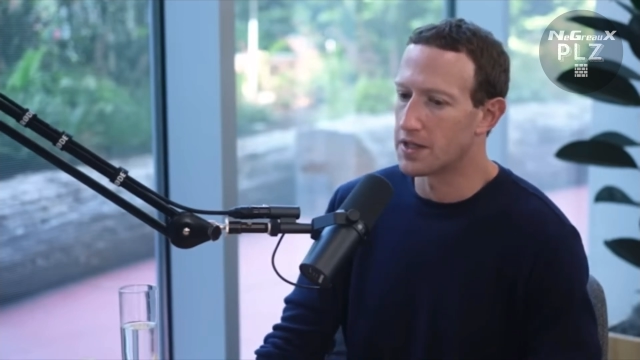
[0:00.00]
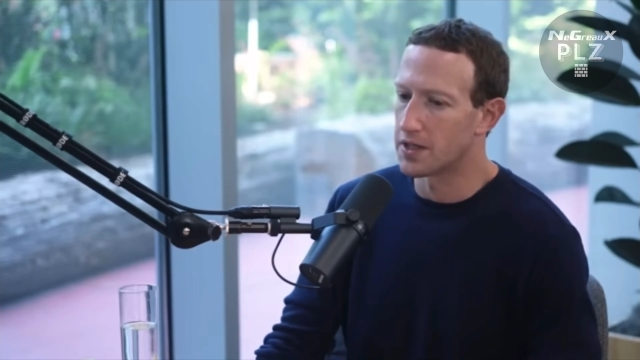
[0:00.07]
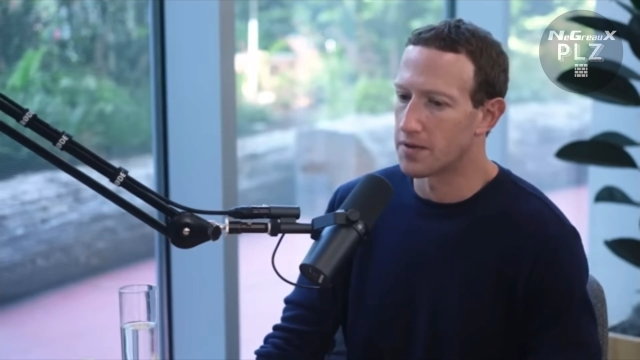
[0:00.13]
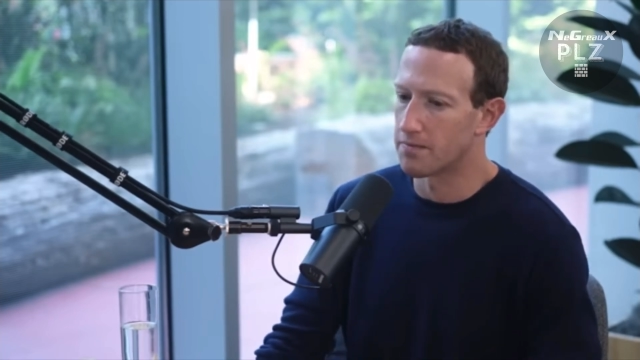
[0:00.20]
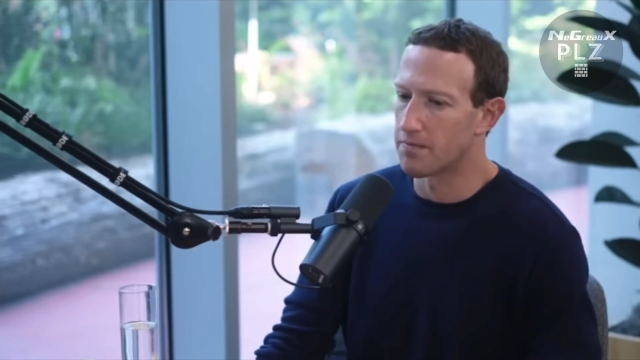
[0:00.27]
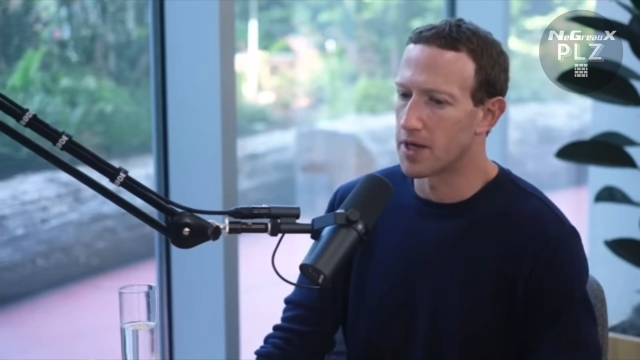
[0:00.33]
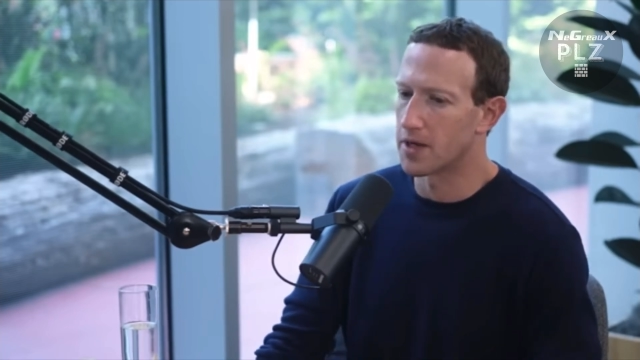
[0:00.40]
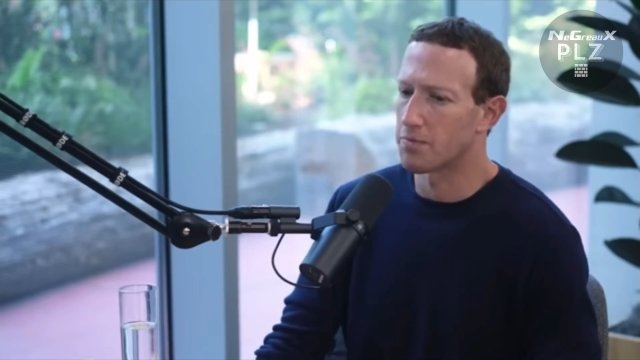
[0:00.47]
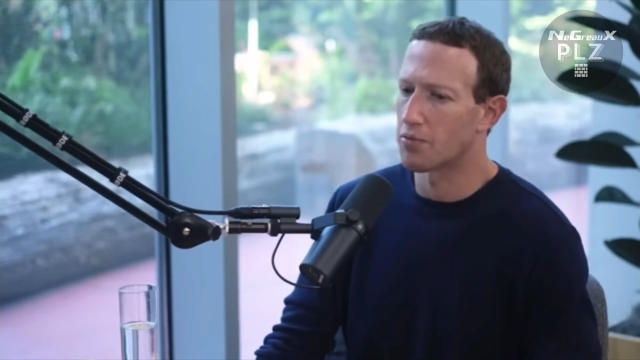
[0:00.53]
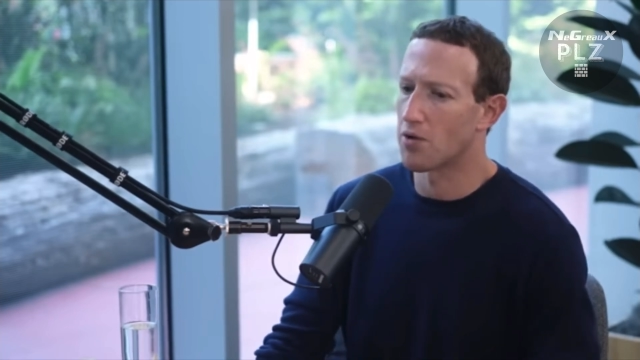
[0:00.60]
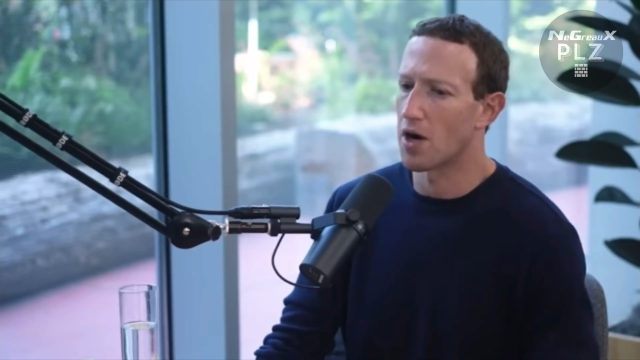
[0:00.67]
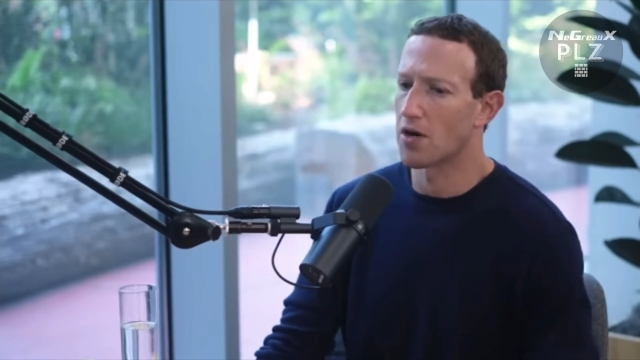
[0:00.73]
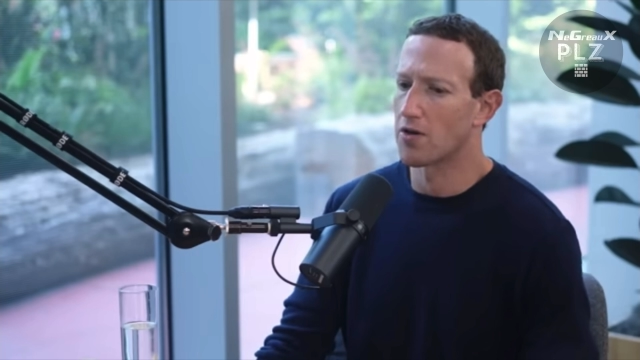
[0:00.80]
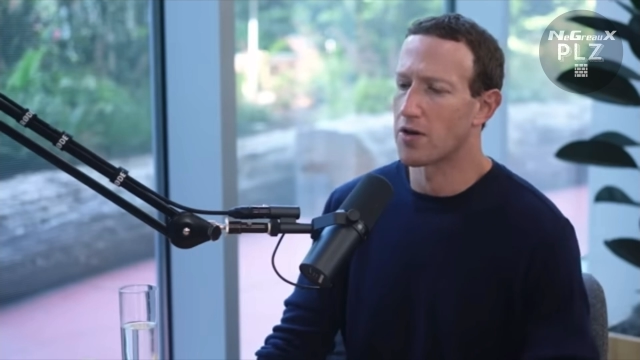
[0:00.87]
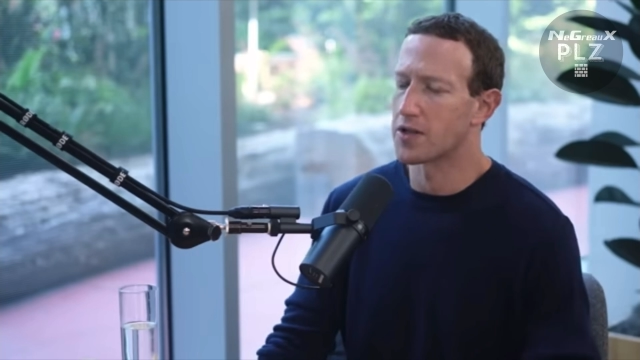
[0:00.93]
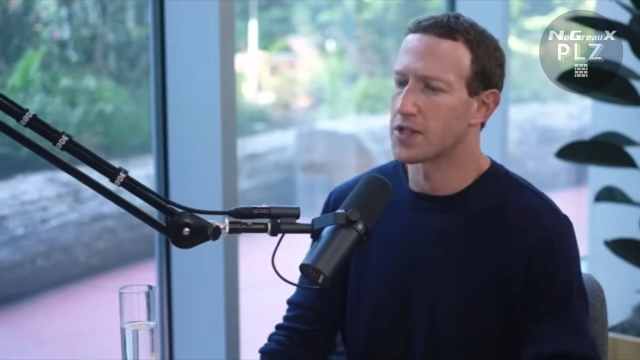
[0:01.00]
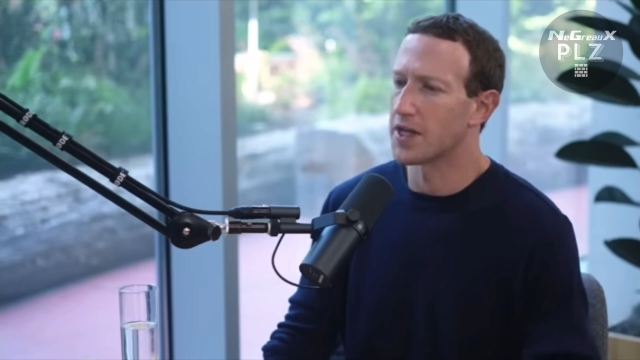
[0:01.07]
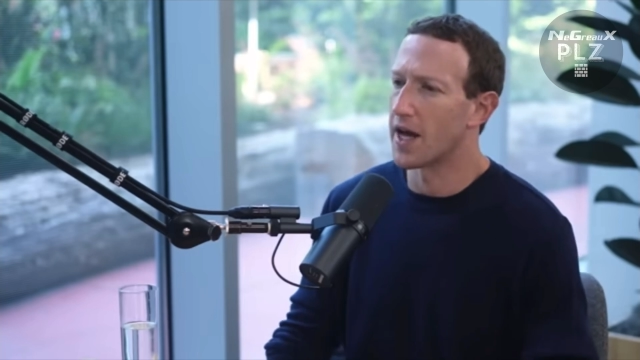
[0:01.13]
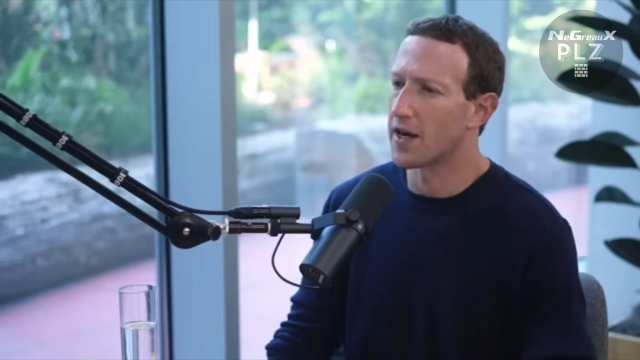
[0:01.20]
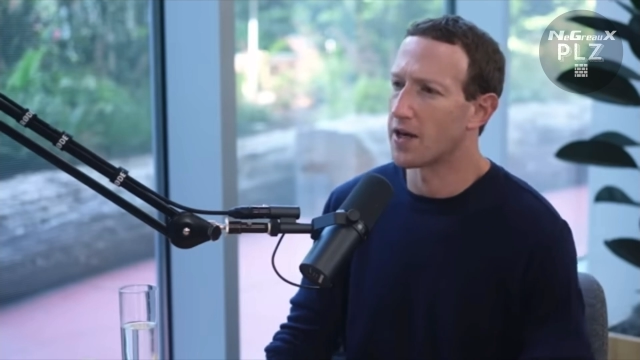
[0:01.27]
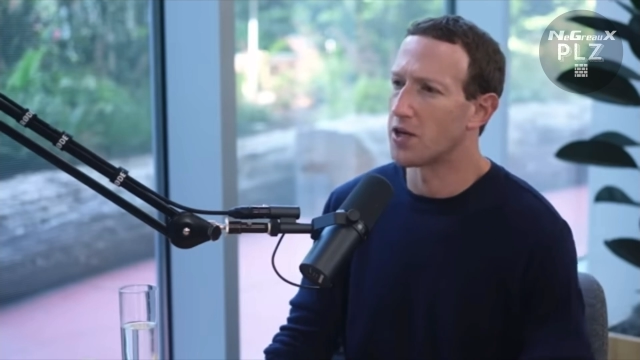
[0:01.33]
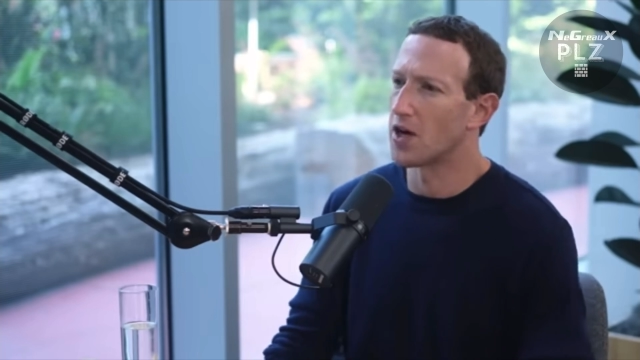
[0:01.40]
to make progress on
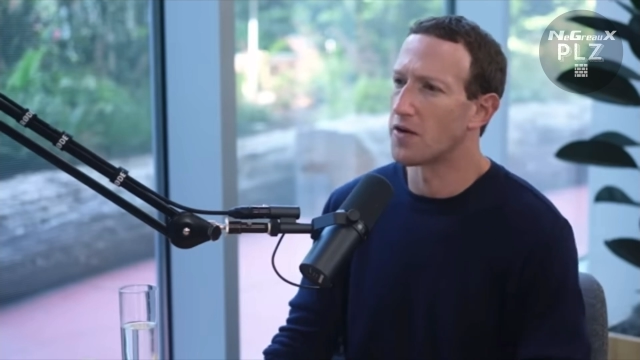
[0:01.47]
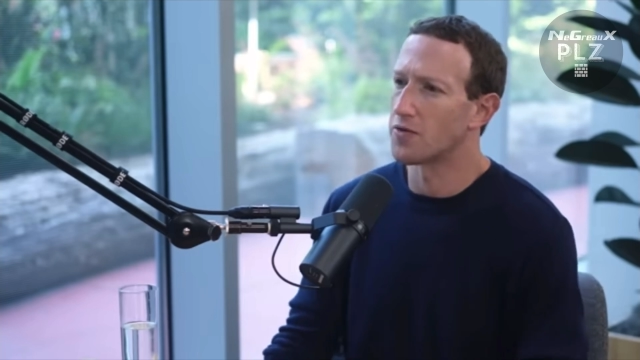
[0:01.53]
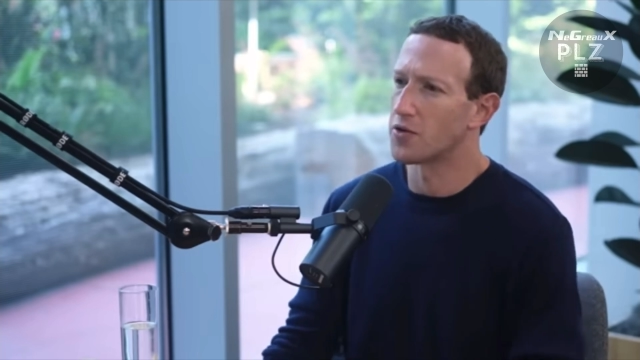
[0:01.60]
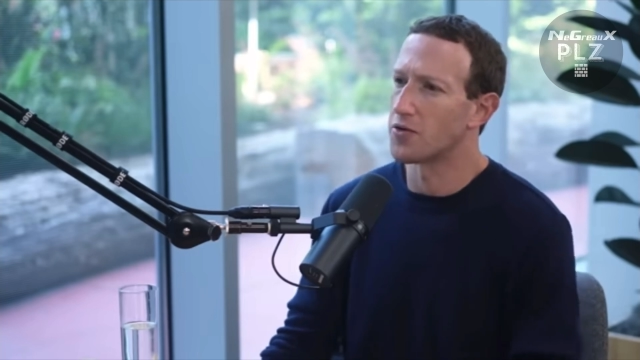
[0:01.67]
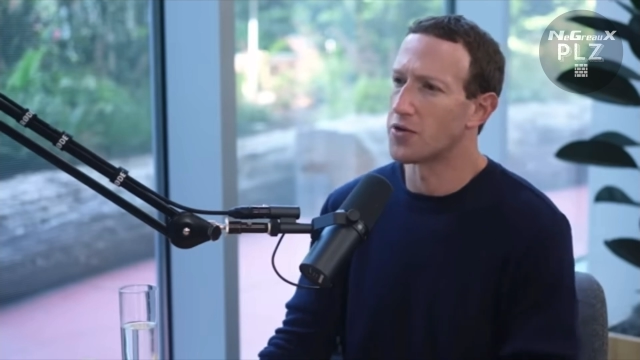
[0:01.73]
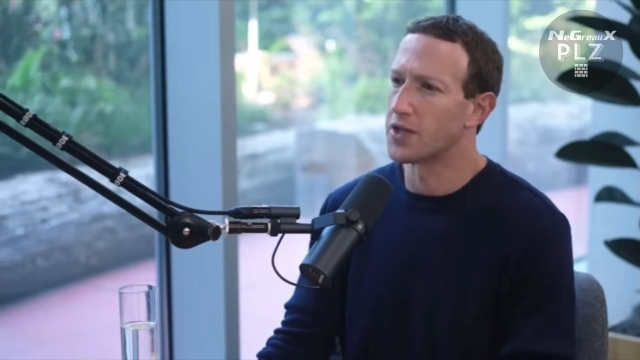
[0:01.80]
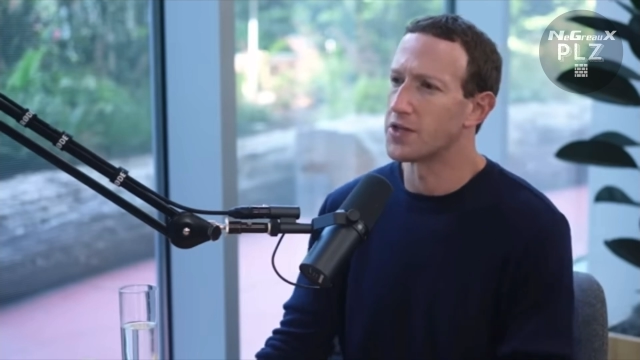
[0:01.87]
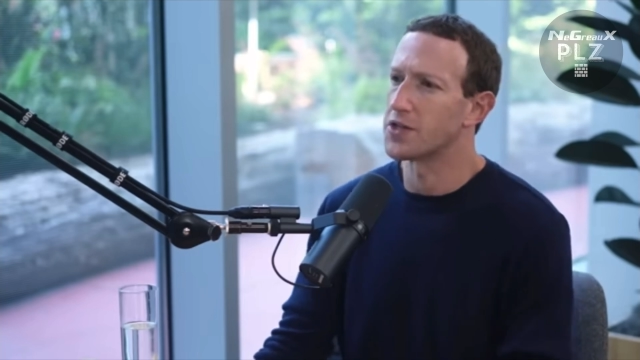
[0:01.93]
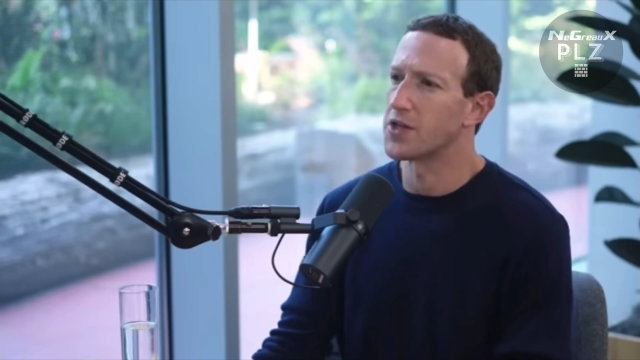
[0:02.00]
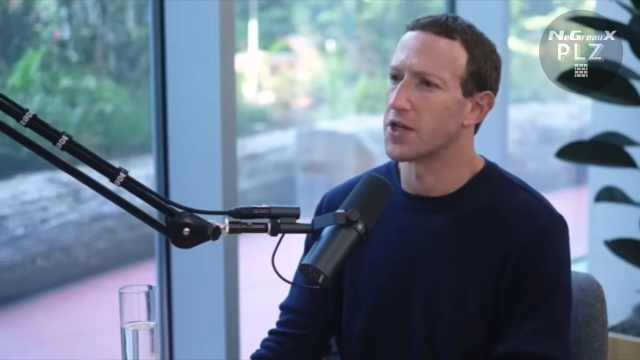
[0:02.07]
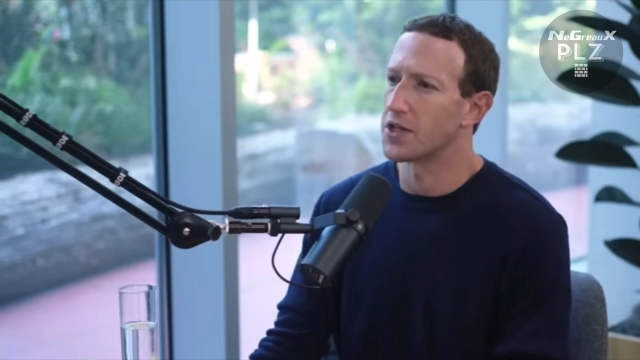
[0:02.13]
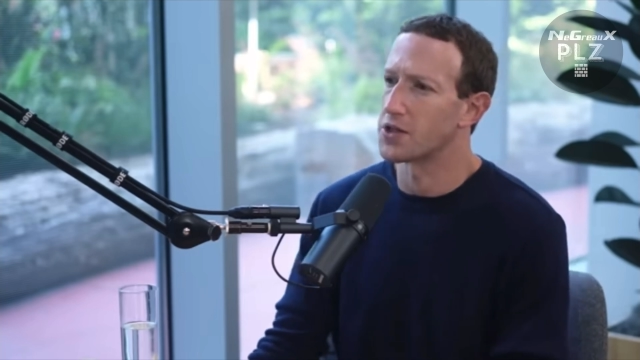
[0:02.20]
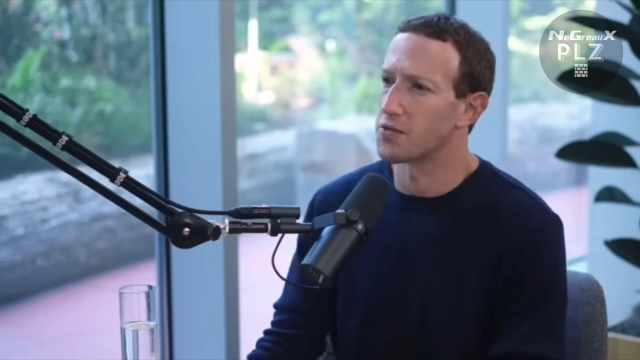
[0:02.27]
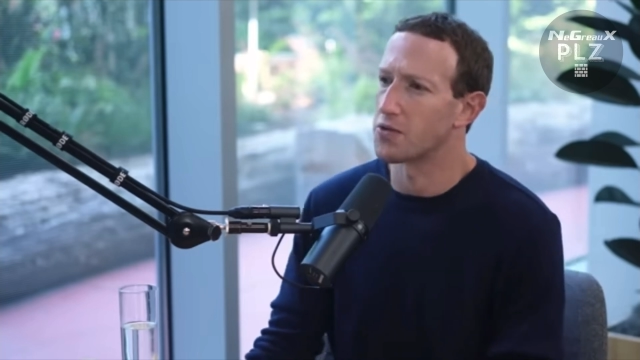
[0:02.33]
how to govern these things